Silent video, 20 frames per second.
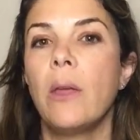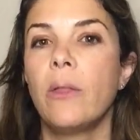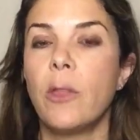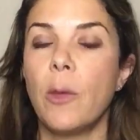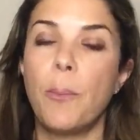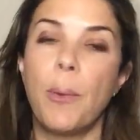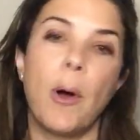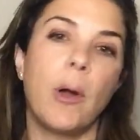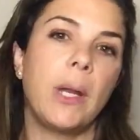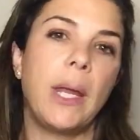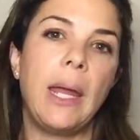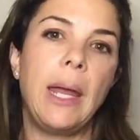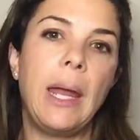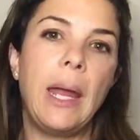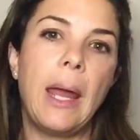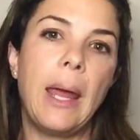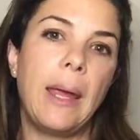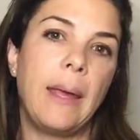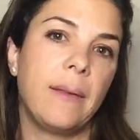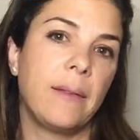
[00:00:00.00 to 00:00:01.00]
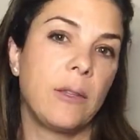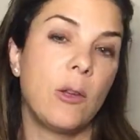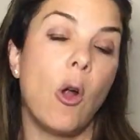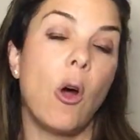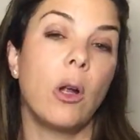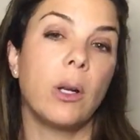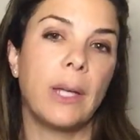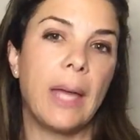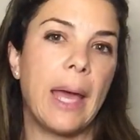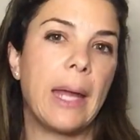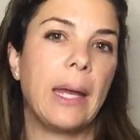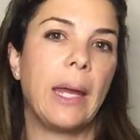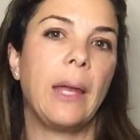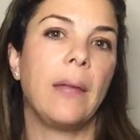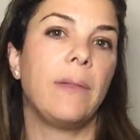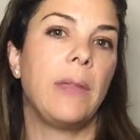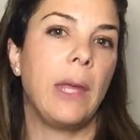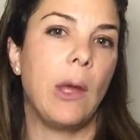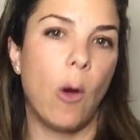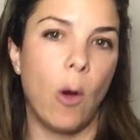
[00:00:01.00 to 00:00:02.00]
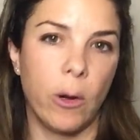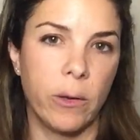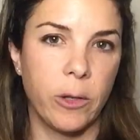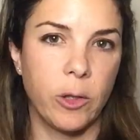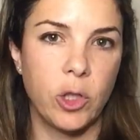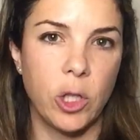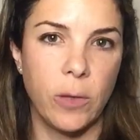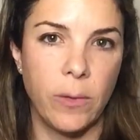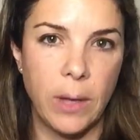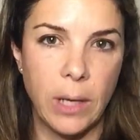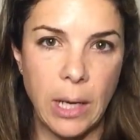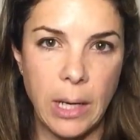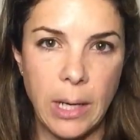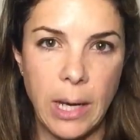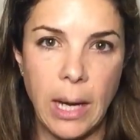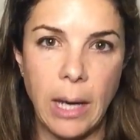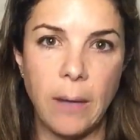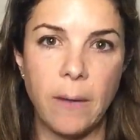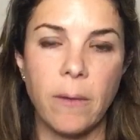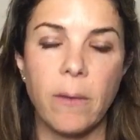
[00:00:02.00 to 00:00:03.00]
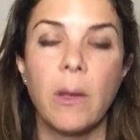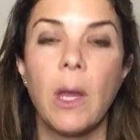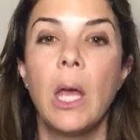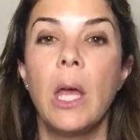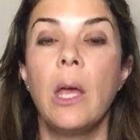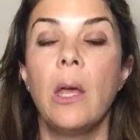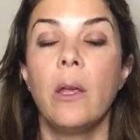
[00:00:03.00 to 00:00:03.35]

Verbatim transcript: the body is not getting the oxygen that it needs.